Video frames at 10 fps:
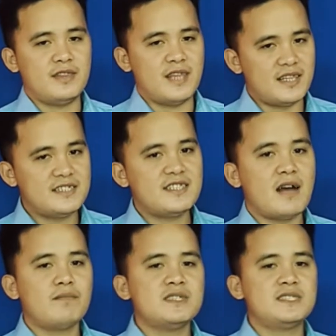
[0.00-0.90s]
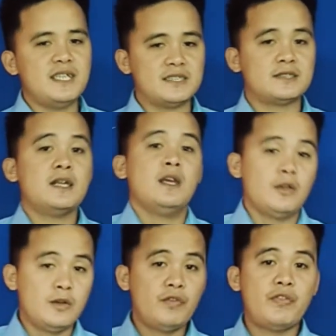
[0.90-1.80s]
That is number 6.
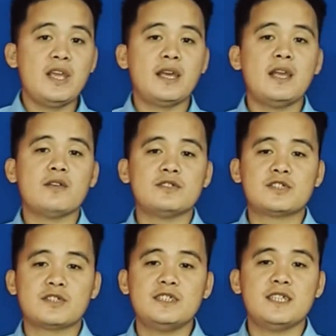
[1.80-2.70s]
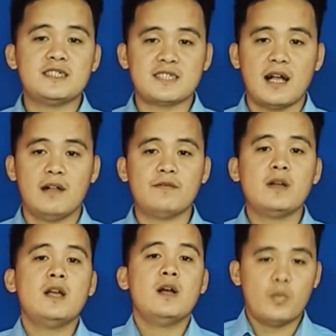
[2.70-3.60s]
Good thinking concerns itself
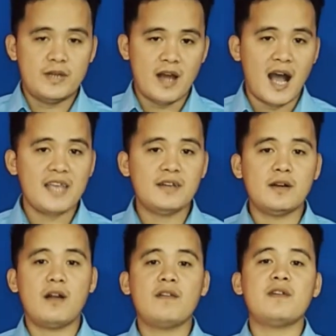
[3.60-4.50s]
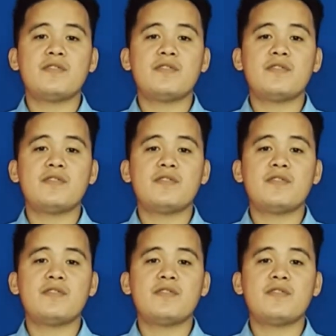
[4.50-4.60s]
with higher order